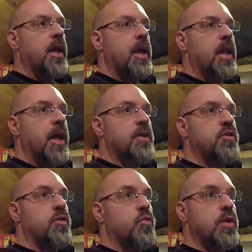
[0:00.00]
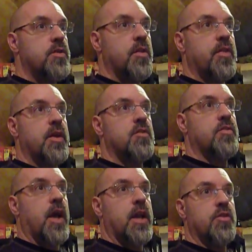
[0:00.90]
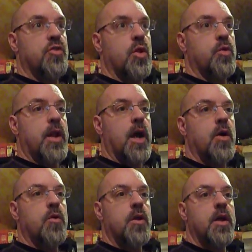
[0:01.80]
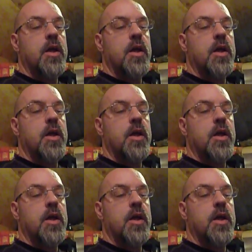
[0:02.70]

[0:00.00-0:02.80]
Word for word: And actually, the reason things have kind of slowed down